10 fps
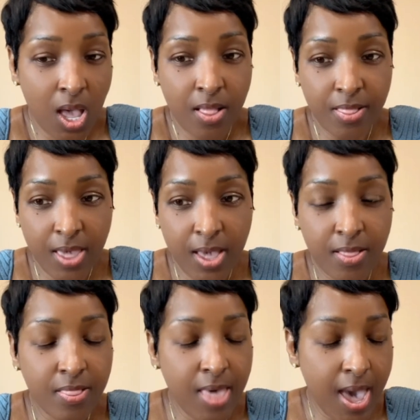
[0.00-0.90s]

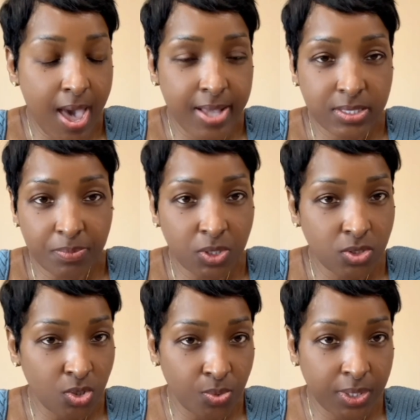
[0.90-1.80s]
that has something to
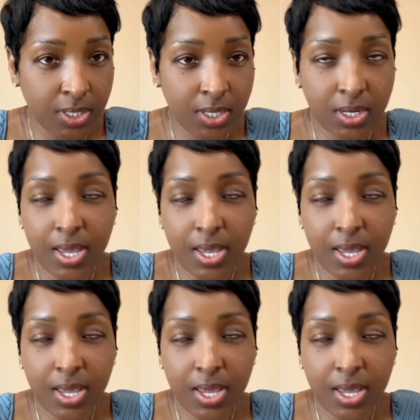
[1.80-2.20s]
do with it.